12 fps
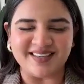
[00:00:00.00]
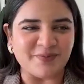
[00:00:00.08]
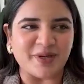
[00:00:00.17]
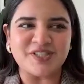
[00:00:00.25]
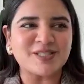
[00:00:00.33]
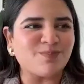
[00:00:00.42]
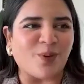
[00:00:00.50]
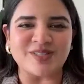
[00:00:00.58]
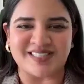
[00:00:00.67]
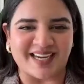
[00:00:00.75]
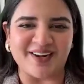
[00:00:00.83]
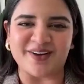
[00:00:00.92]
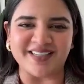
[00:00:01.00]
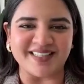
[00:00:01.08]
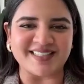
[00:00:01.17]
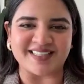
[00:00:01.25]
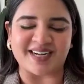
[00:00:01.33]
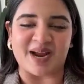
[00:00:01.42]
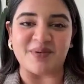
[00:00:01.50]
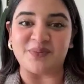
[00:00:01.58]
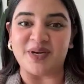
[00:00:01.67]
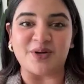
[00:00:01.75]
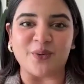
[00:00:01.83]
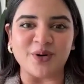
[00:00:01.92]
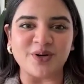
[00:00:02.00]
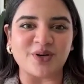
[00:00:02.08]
we're just posting it on Instagram and we don't